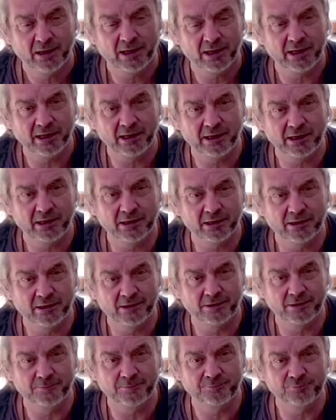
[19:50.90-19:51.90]

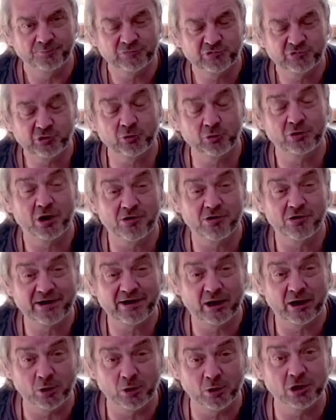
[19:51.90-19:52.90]
2.5
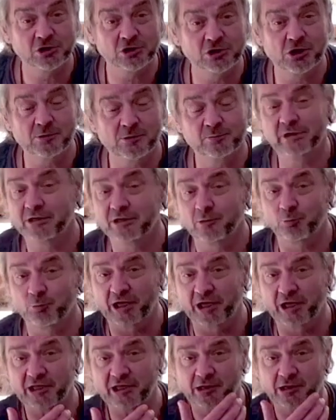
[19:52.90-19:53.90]
hour workshop, little
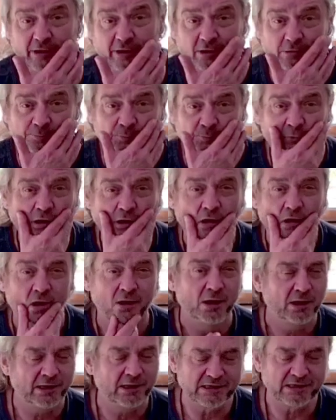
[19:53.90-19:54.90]
break in the middle.
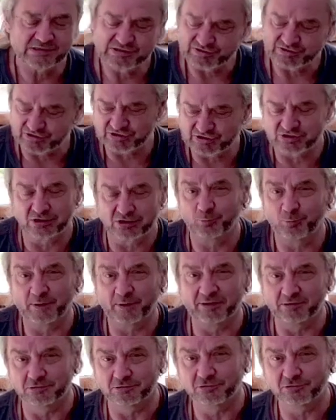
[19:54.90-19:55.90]
It's a slow
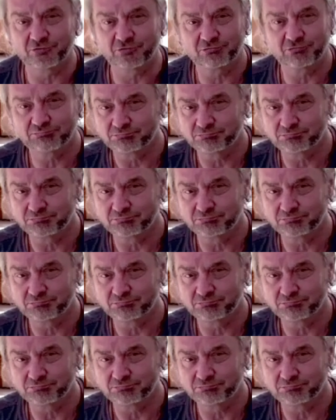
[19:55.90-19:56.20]
build